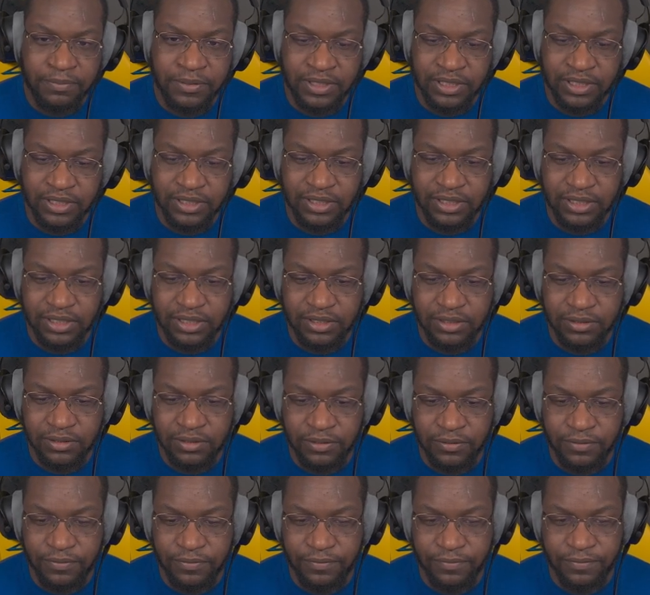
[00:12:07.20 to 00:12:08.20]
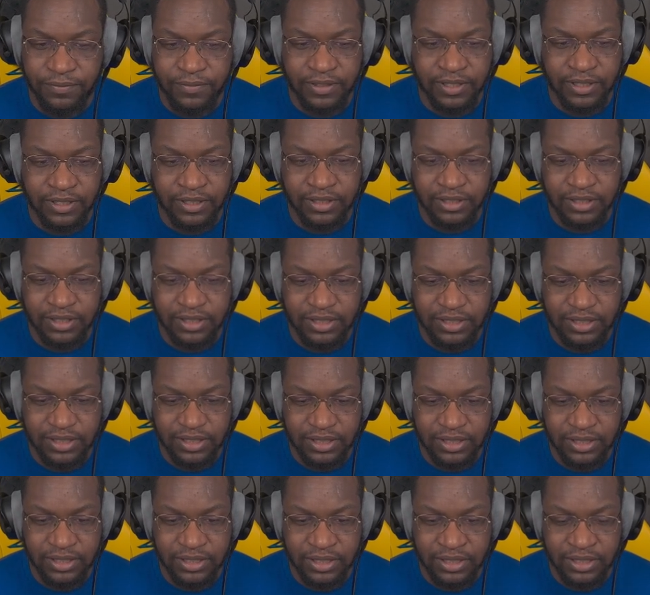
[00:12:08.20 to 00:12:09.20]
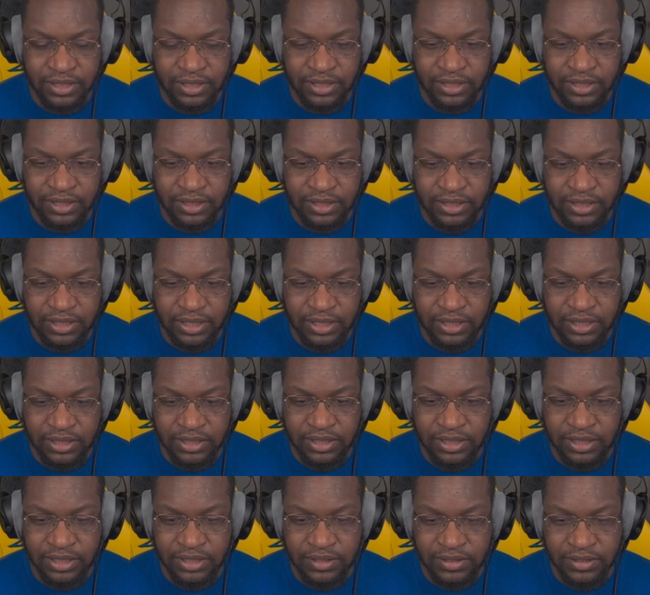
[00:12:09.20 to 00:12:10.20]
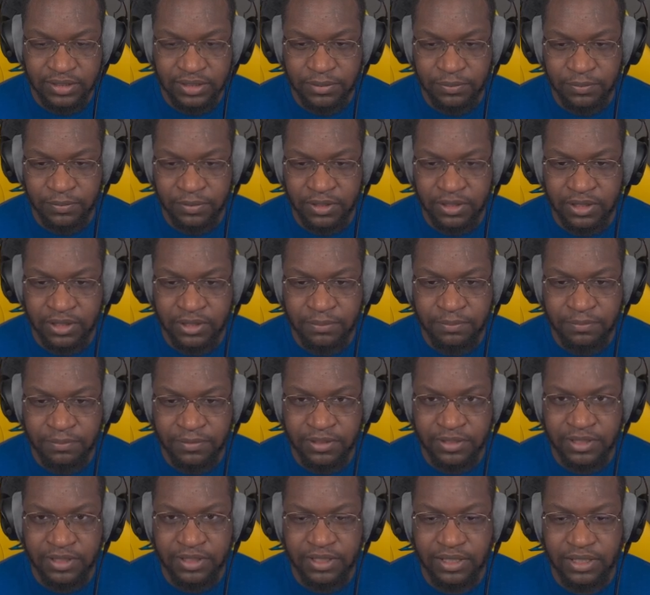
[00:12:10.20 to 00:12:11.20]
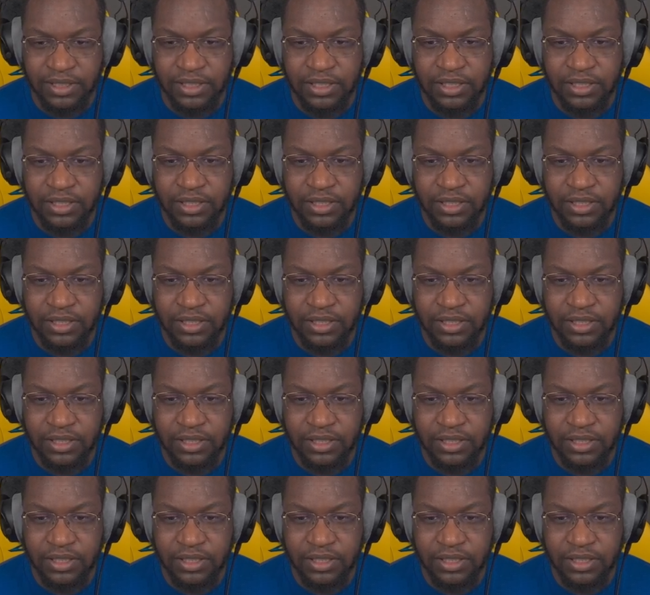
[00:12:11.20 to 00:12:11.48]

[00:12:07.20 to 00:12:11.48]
because this will go first, and it's kind of dangerous, we're gonna put